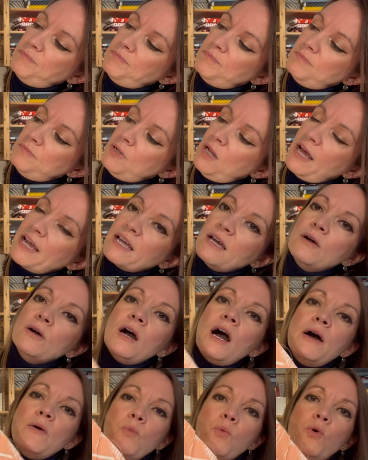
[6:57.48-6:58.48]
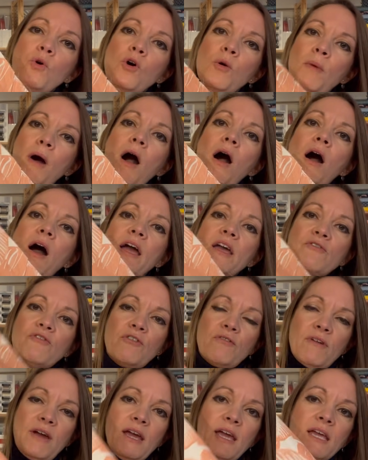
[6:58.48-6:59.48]
like a warm
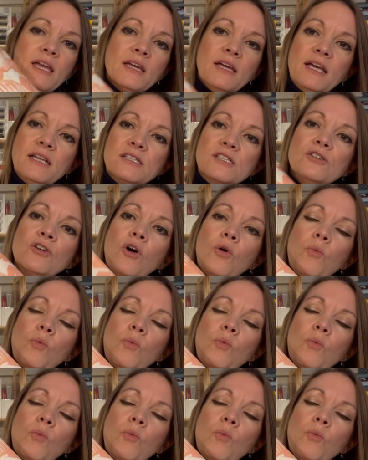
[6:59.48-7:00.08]
ivory. It's not